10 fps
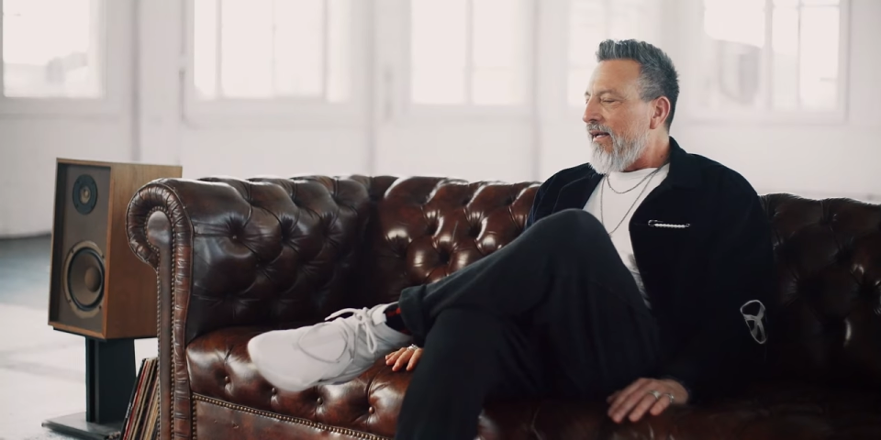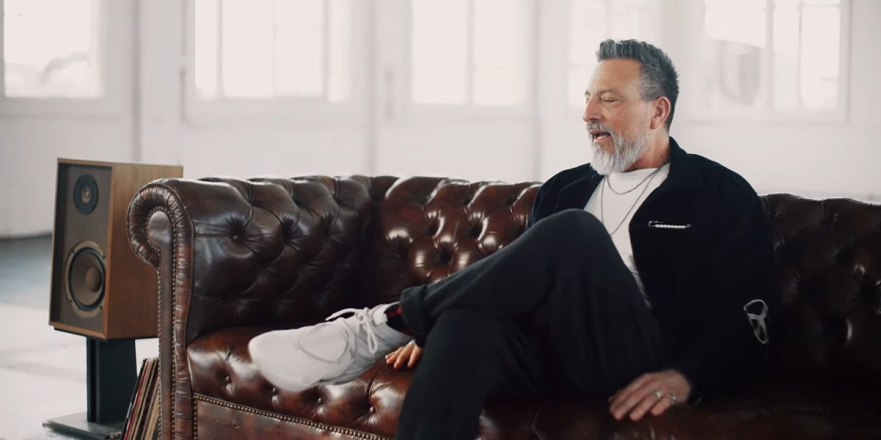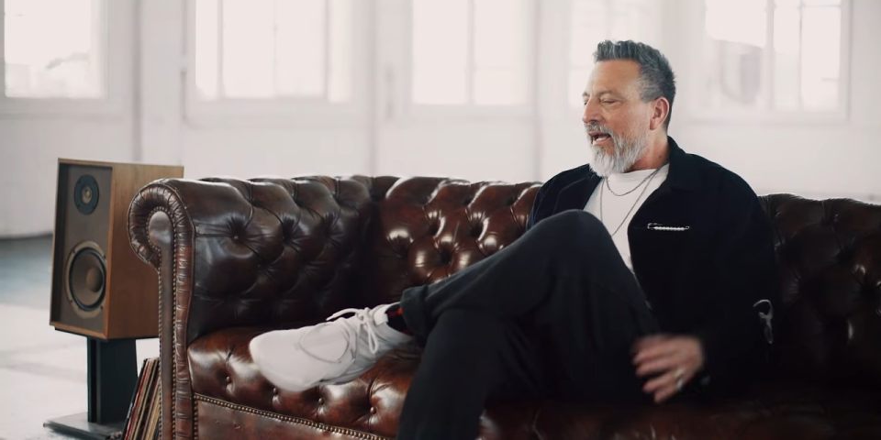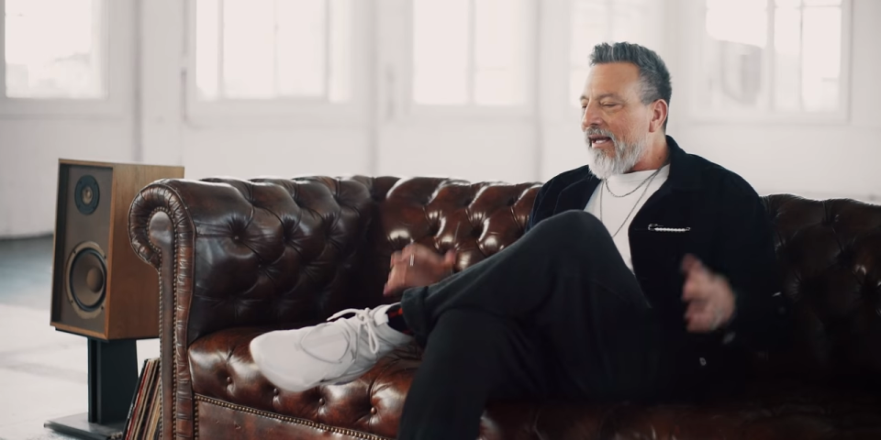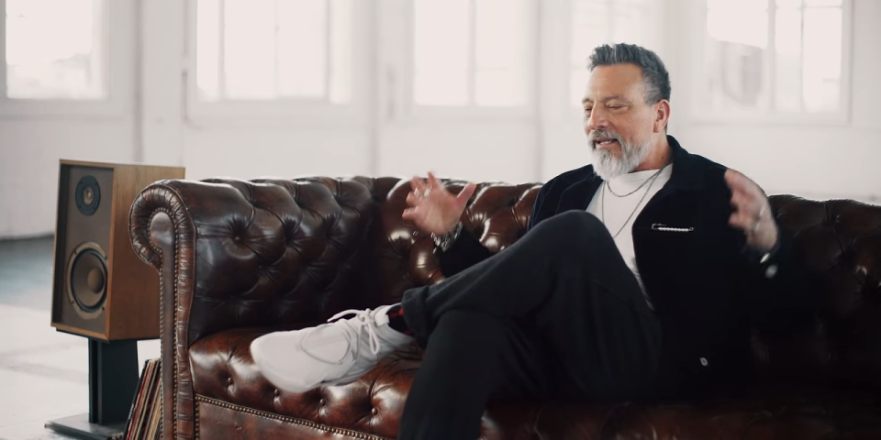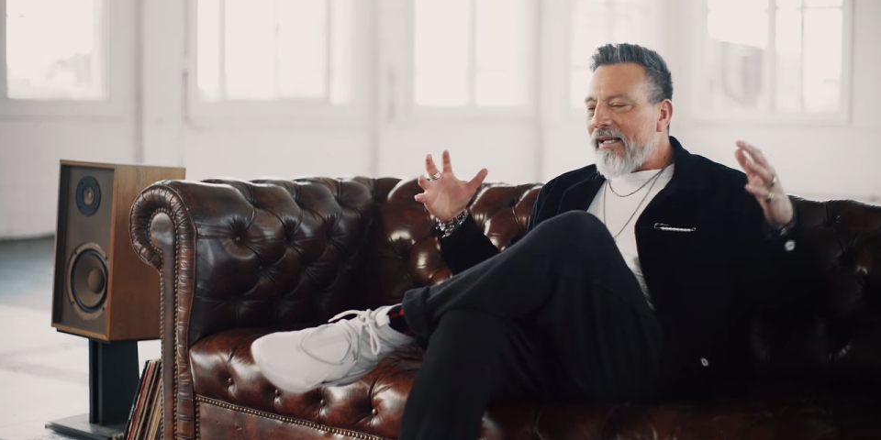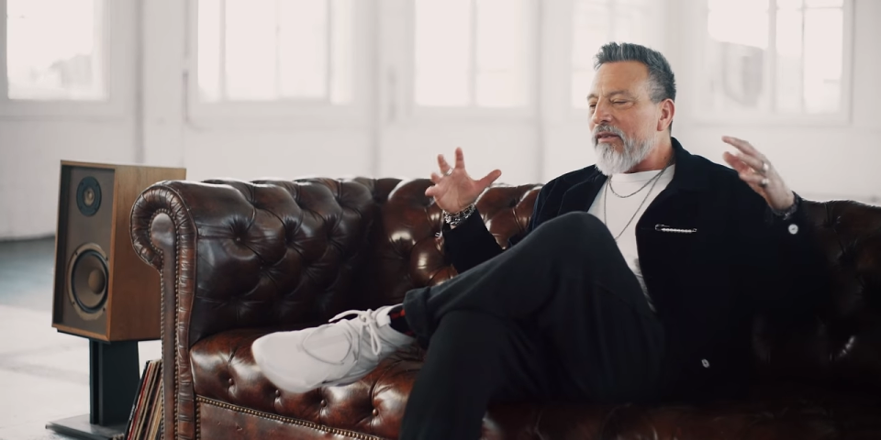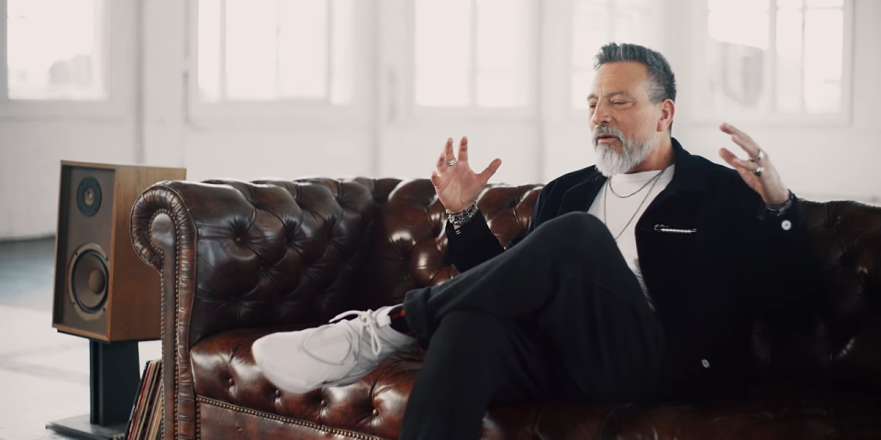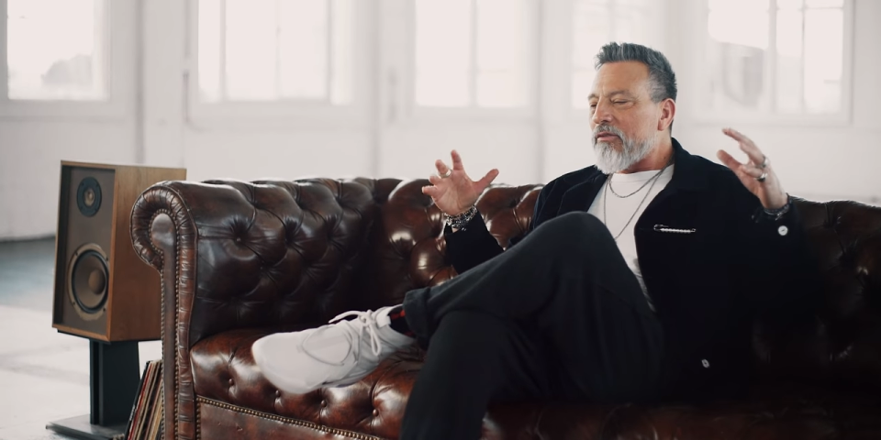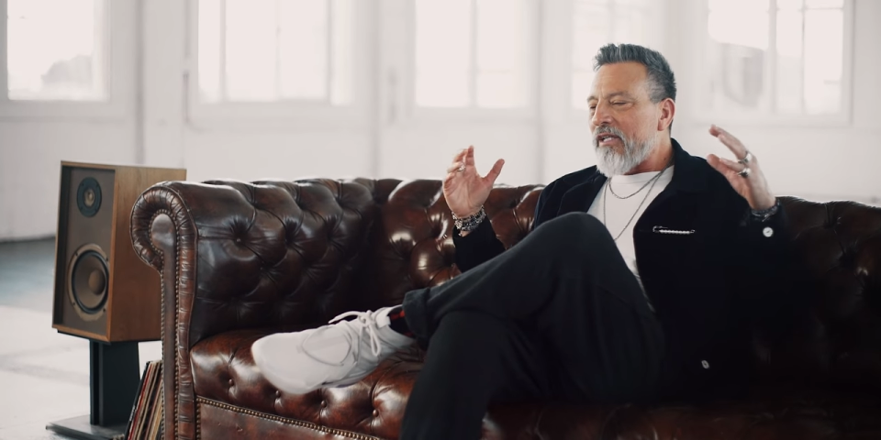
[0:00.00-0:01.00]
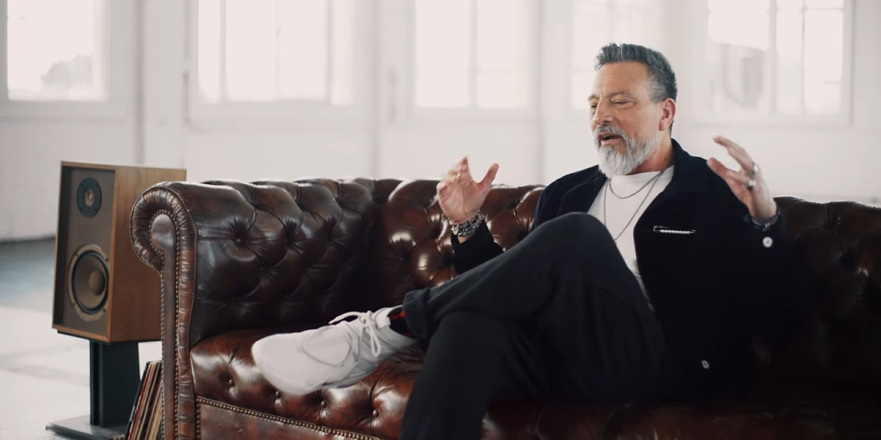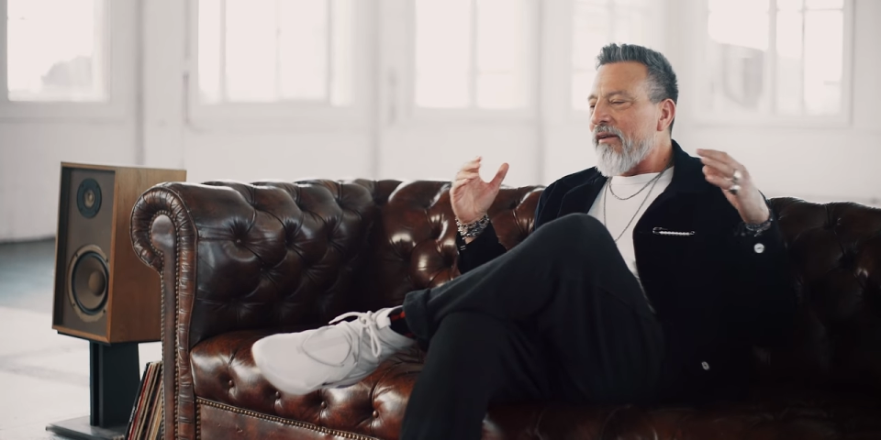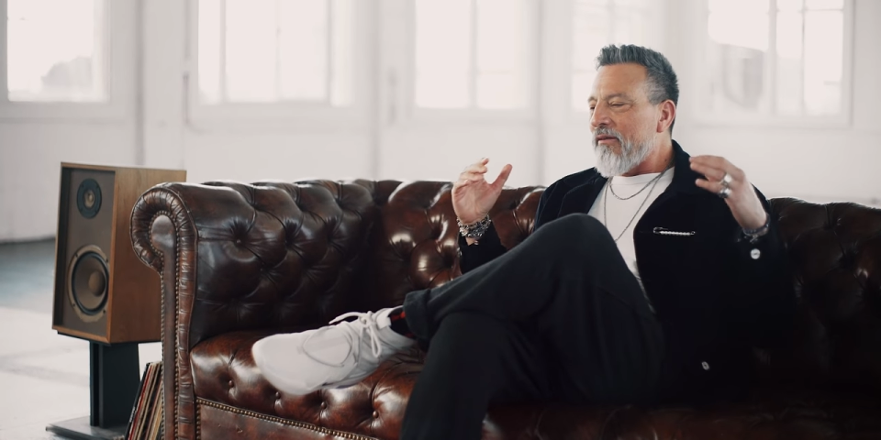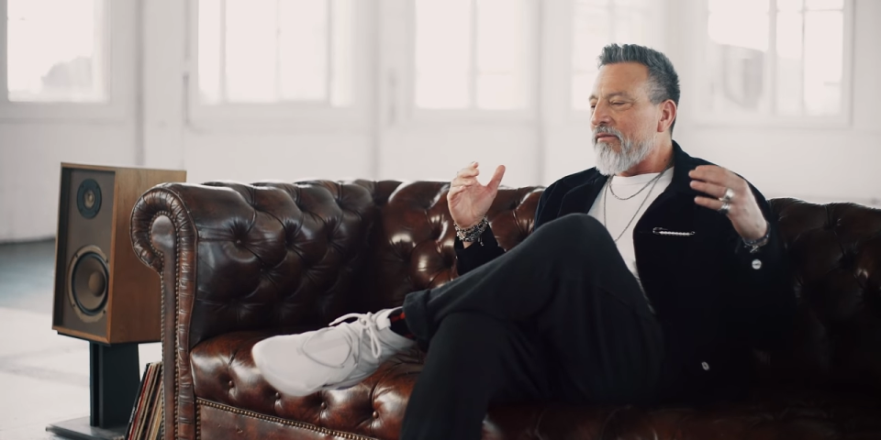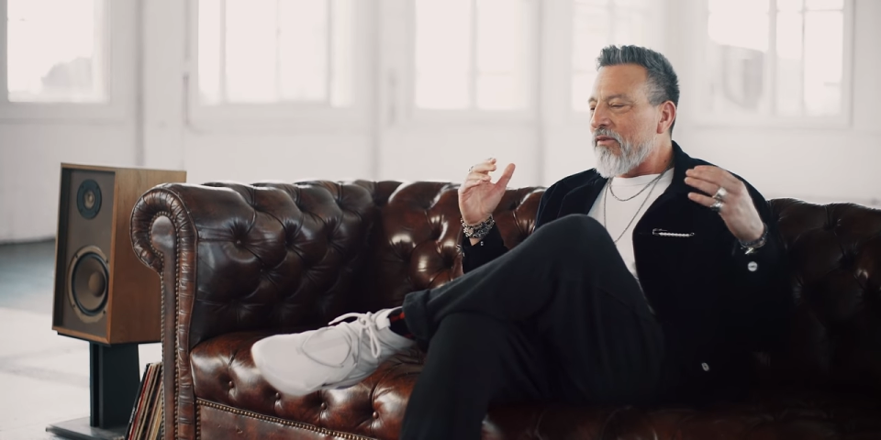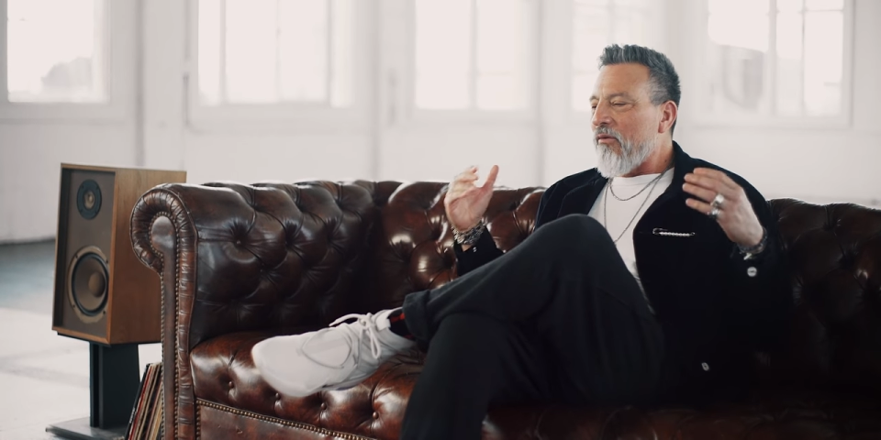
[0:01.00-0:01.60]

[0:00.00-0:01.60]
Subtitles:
And in those narratives,